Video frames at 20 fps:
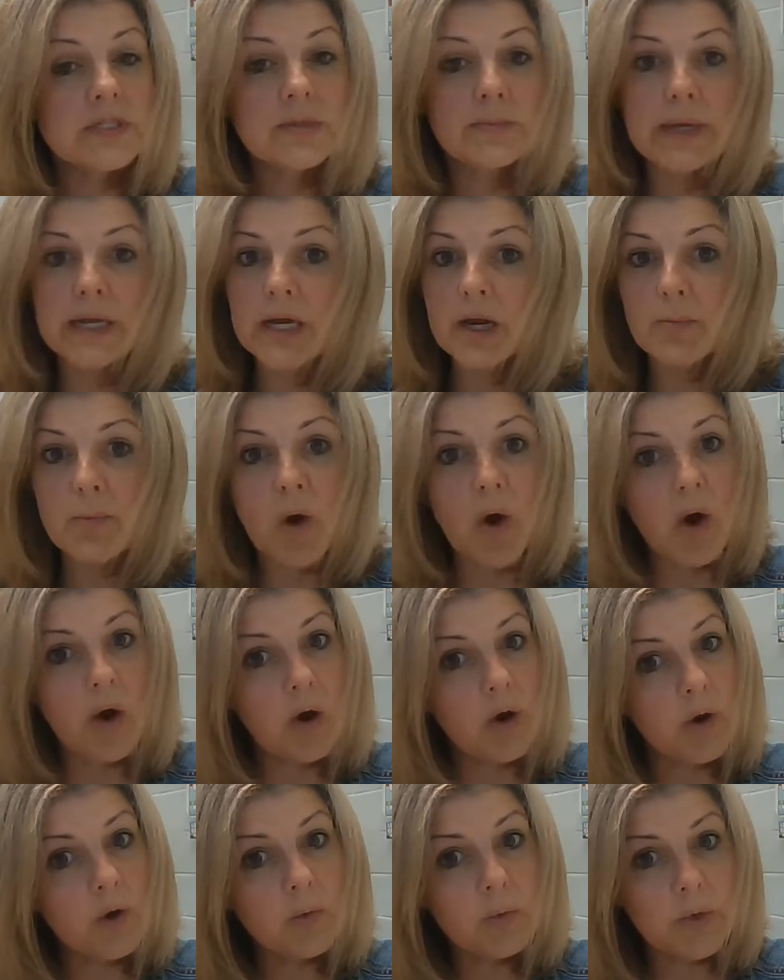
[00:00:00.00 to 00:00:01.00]
to make up
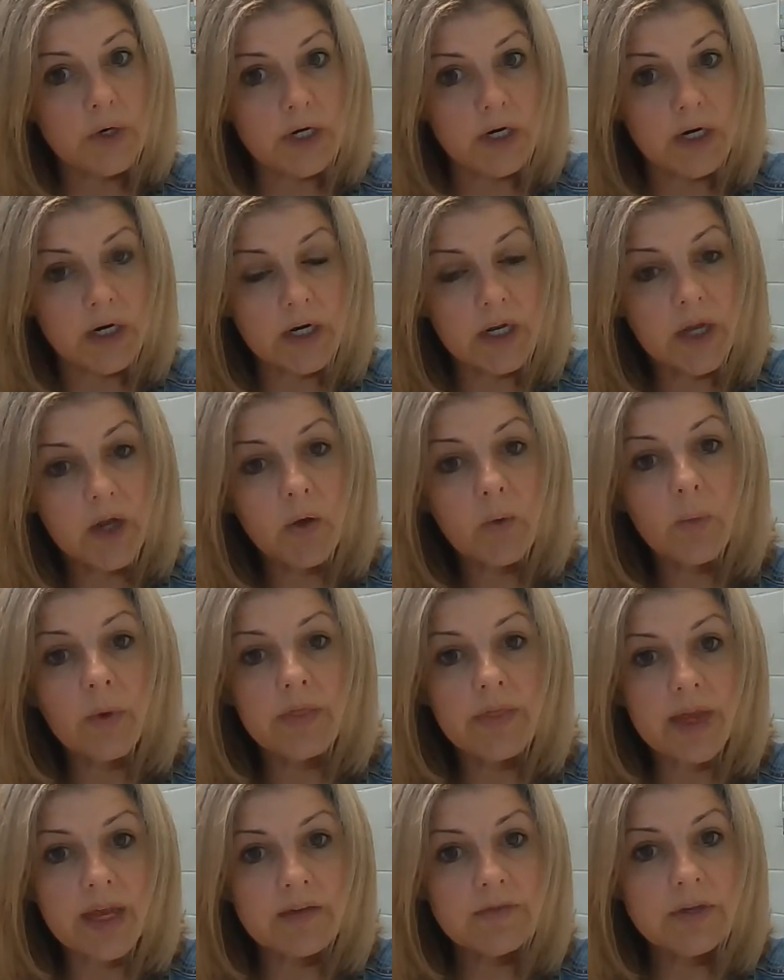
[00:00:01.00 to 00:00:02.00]
all work when
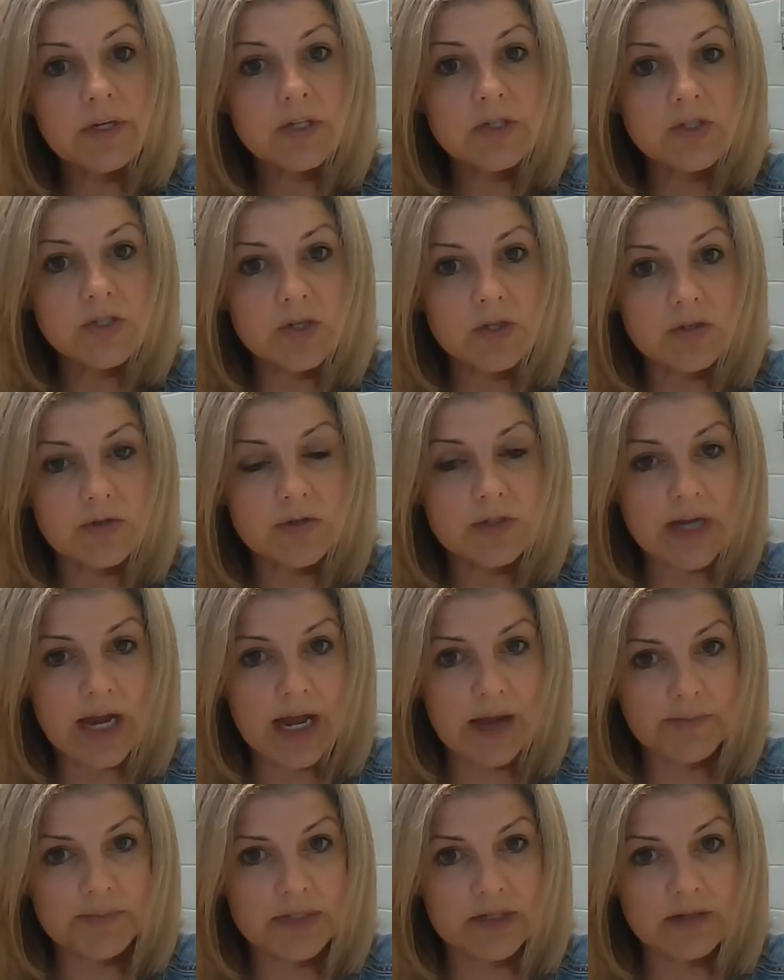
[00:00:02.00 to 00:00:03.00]
they have an excused
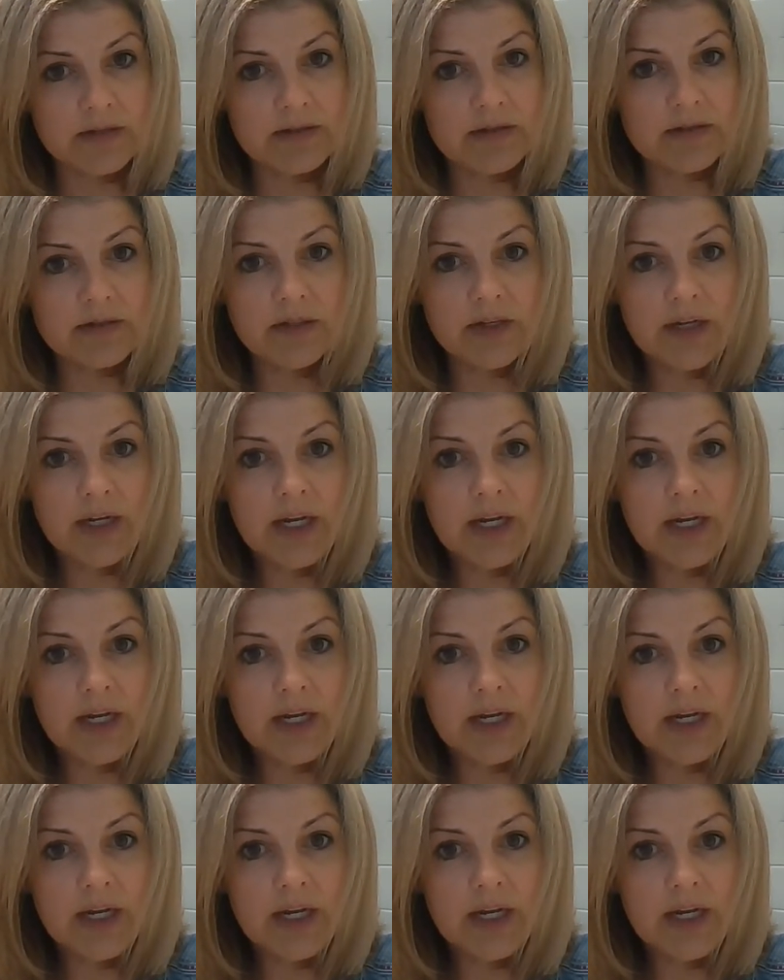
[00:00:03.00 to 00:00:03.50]
absence.